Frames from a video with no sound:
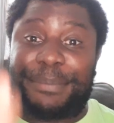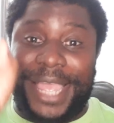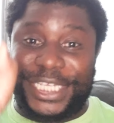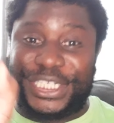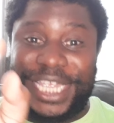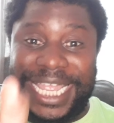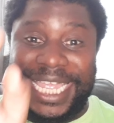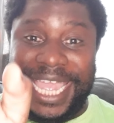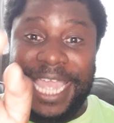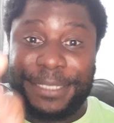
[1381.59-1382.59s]
as
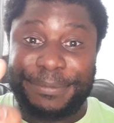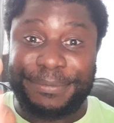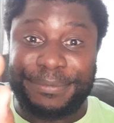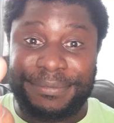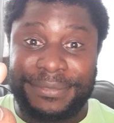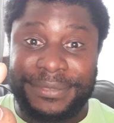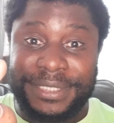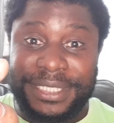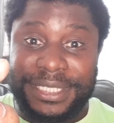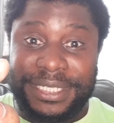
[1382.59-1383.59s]
enthusiastic as my
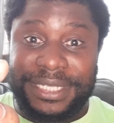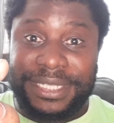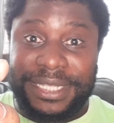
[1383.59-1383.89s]
voice, because